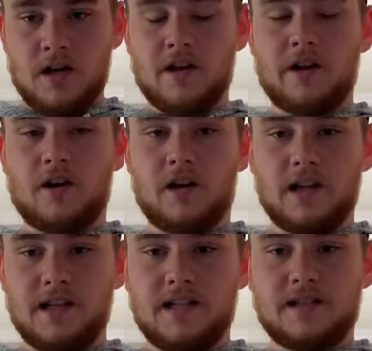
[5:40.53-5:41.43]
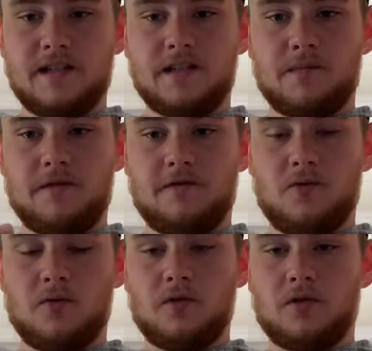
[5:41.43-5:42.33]
there at least needs to be
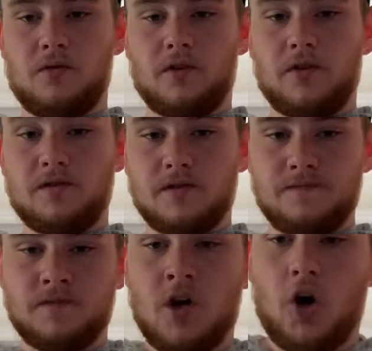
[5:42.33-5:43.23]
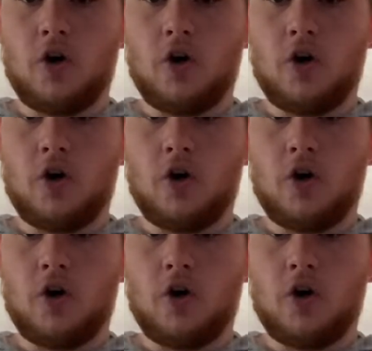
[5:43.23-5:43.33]
4 quarter notes. All